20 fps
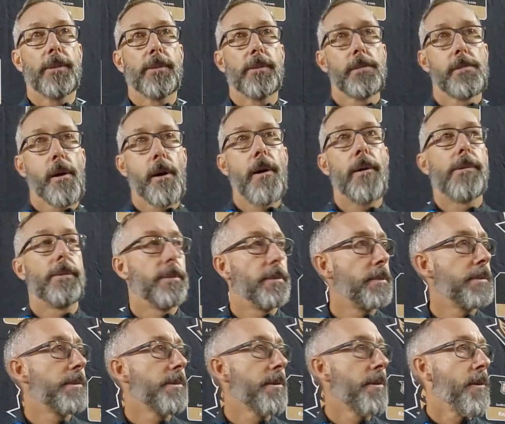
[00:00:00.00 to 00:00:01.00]
What was your
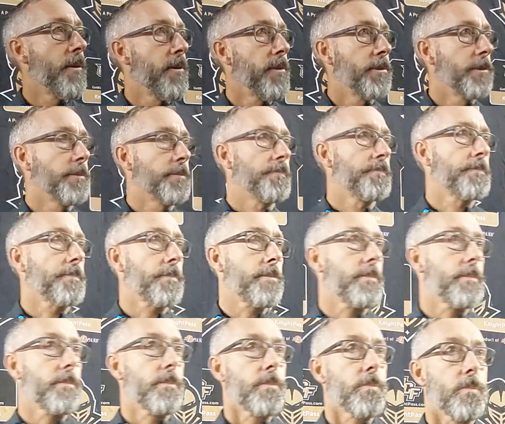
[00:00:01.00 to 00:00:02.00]
message to the team at
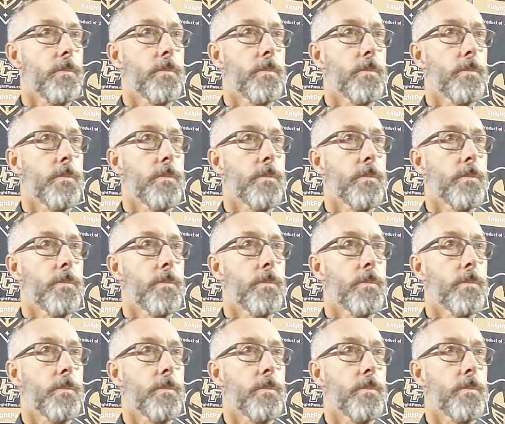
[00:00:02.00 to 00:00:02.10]
halftime?